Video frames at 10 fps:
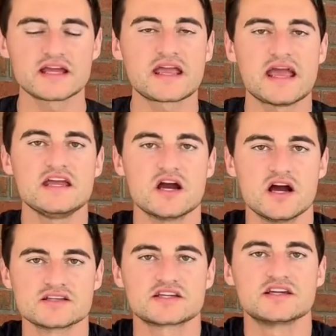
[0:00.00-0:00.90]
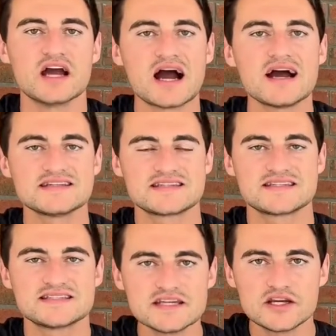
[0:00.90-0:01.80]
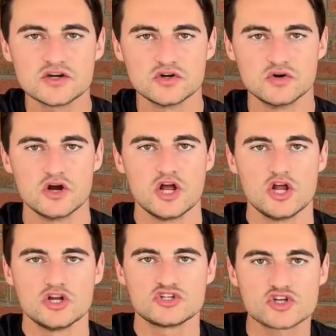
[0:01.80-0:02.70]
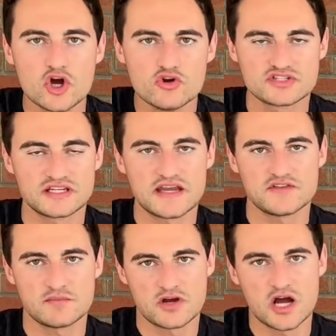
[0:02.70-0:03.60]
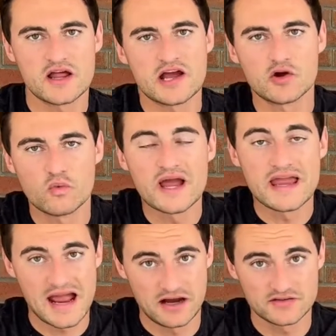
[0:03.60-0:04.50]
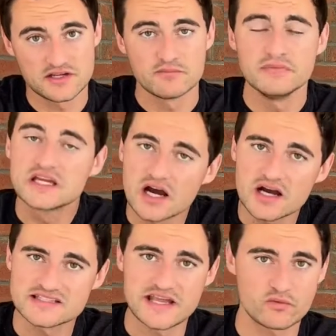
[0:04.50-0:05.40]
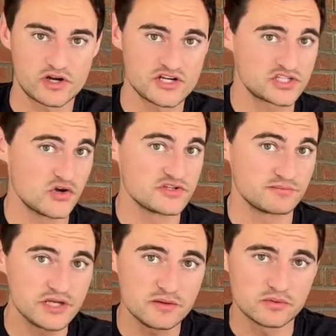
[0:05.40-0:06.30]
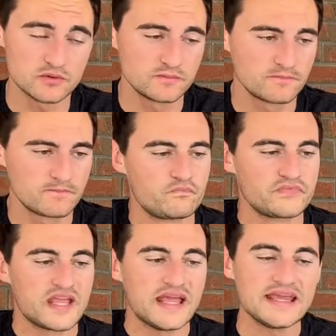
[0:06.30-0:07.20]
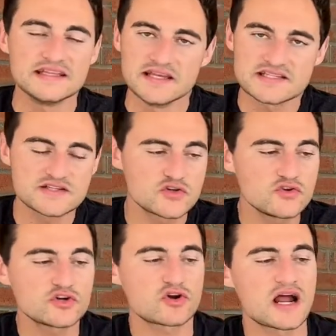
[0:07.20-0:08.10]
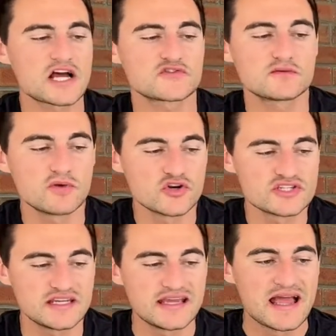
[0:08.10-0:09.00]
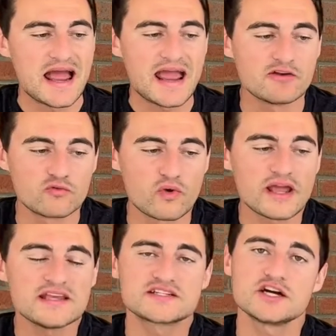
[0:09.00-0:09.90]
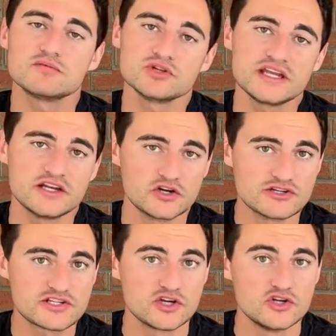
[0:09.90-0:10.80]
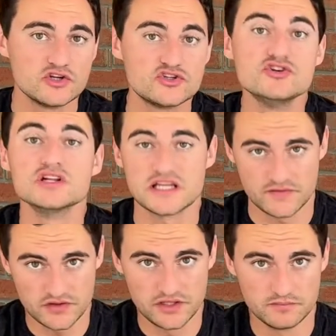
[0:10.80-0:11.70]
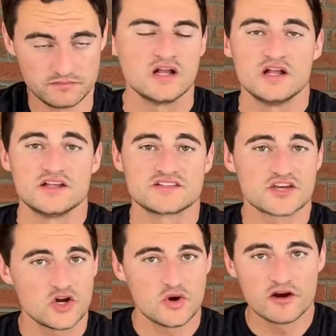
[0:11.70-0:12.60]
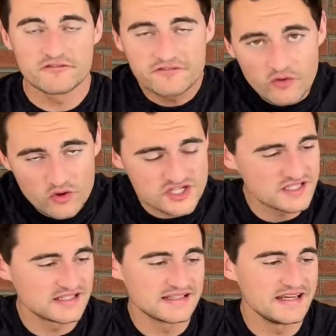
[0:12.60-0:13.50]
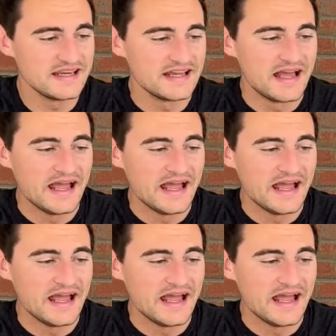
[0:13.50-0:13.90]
chaos, God still chose to give them a way out because they were His chosen people. He listened to their cries for mercy and raised up leaders to deliver them. So unfortunately,